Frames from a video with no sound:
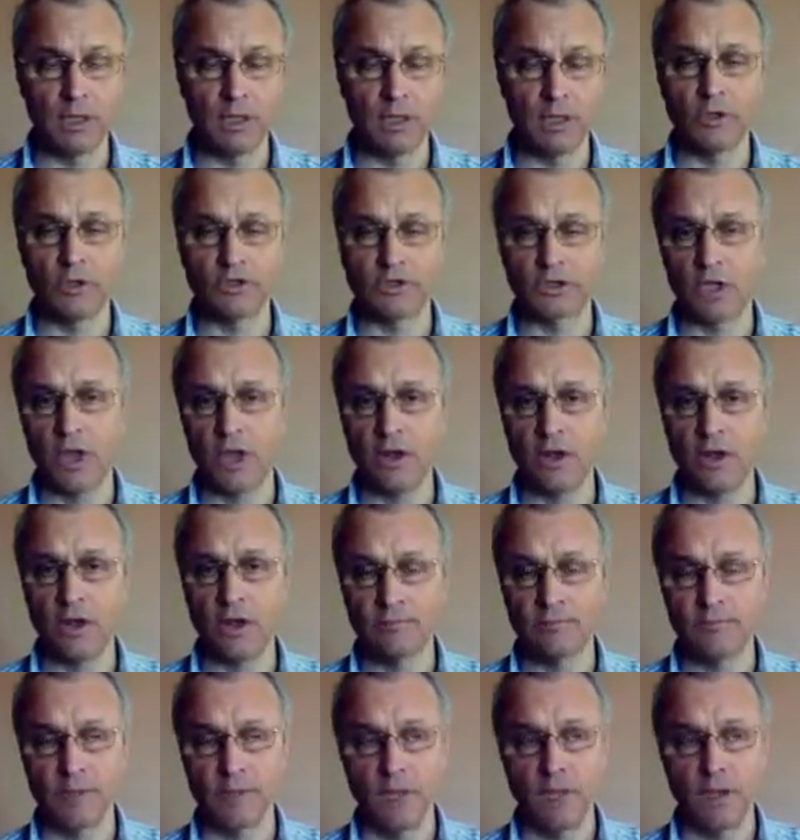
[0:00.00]
Illinois
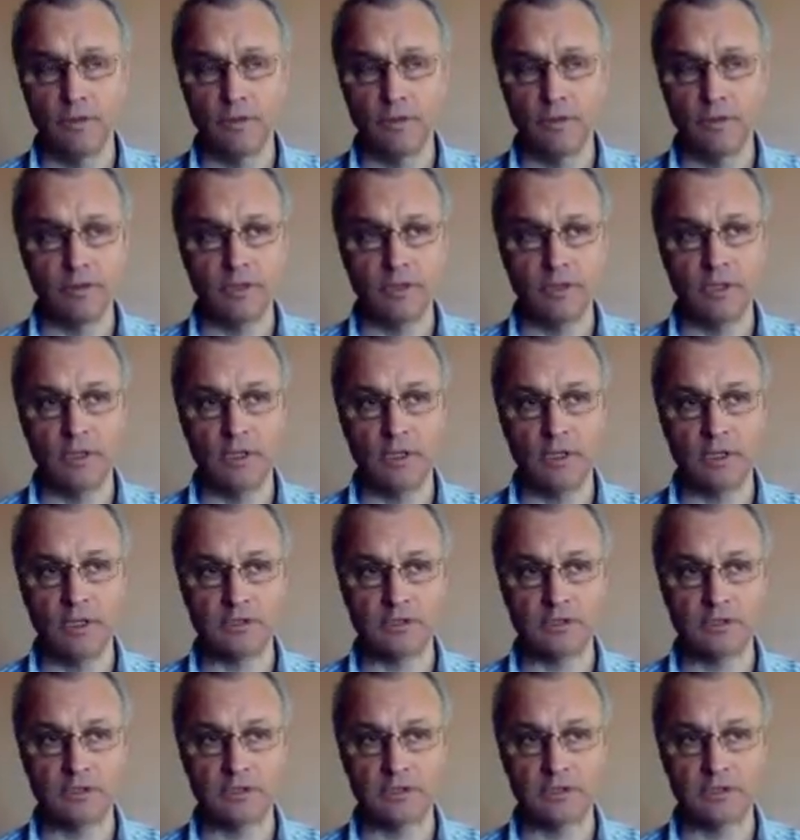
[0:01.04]
lottery with
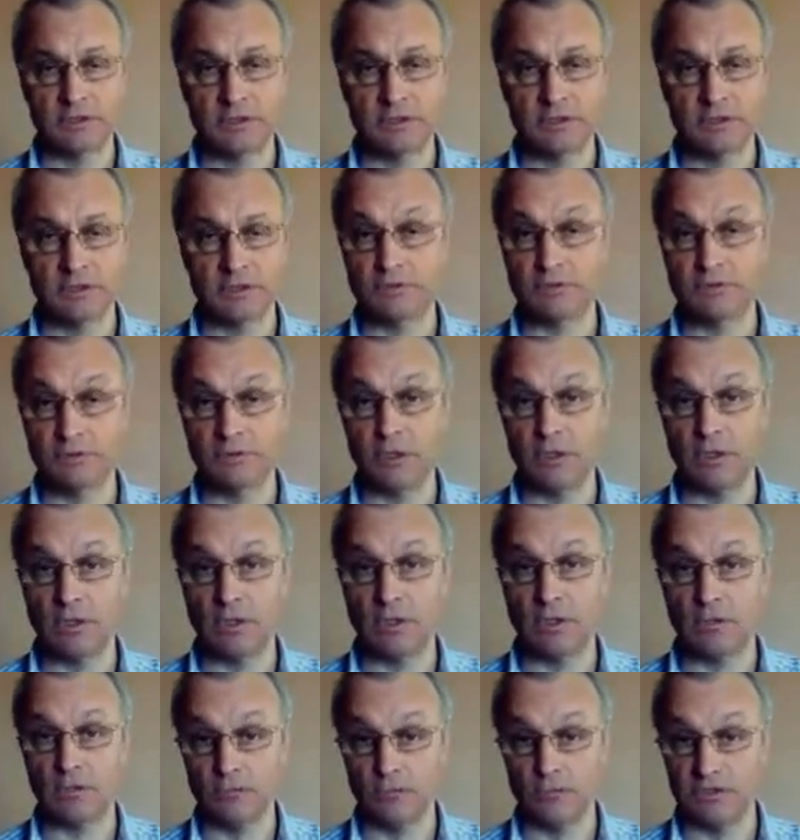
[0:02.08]
the 666
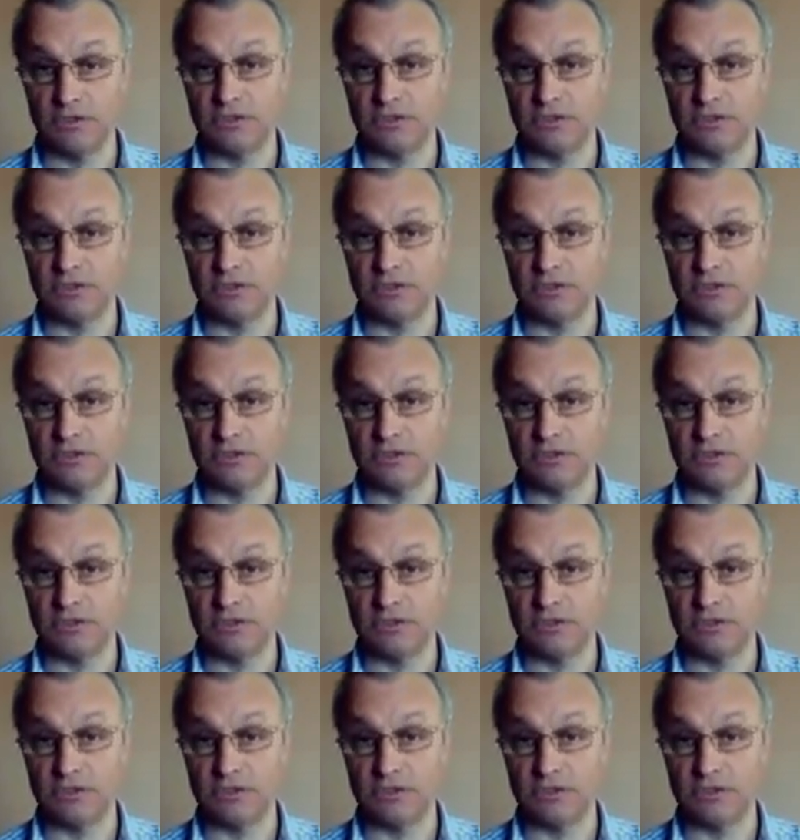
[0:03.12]
result,